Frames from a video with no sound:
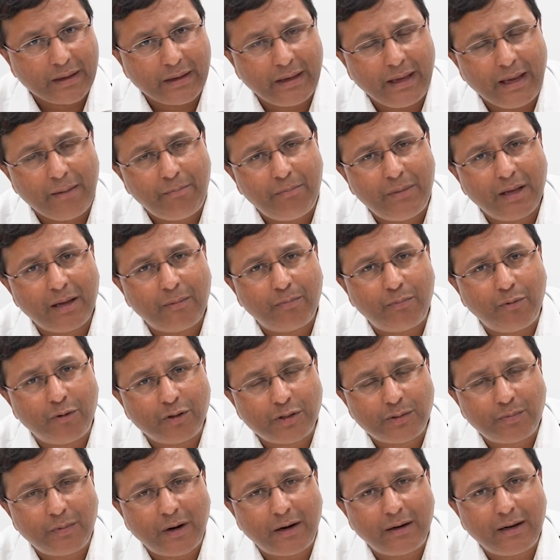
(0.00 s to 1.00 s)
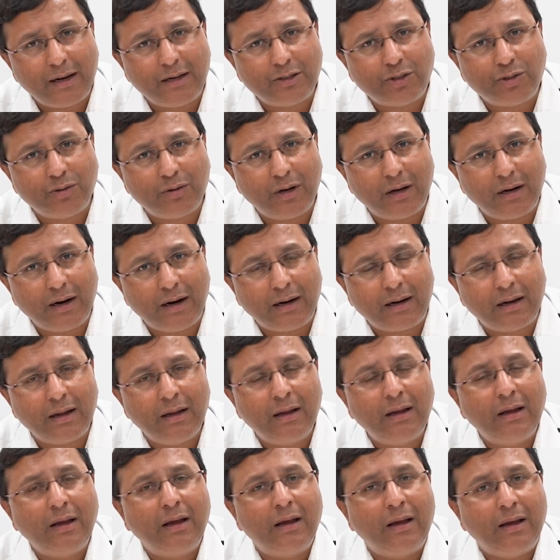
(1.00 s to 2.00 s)
keep their postprandial sugar at
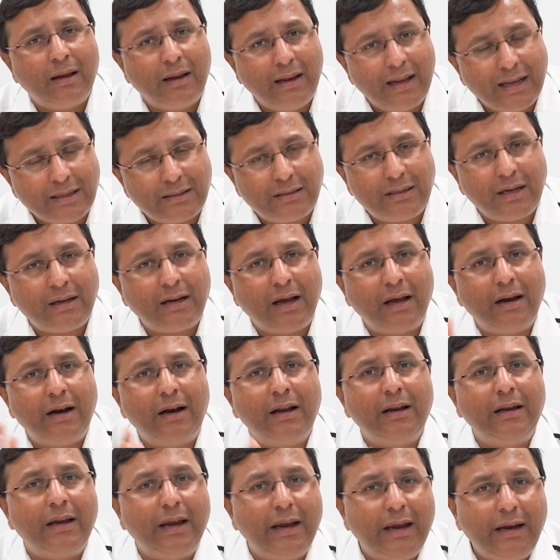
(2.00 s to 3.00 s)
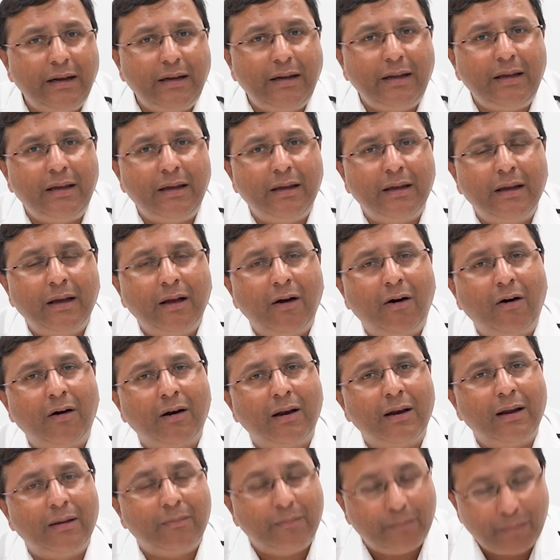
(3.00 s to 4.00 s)
less than 180
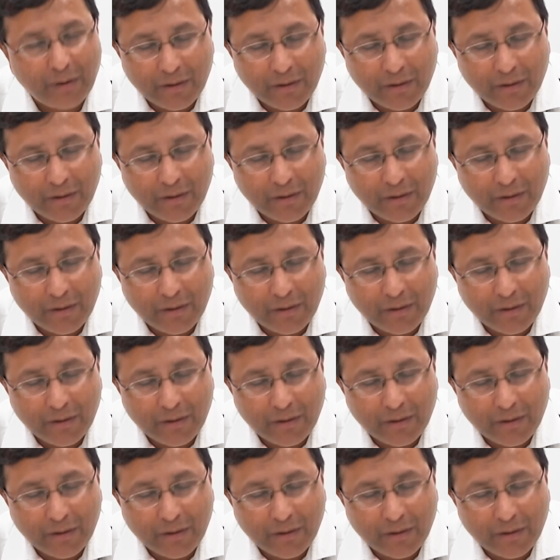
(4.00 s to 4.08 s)
or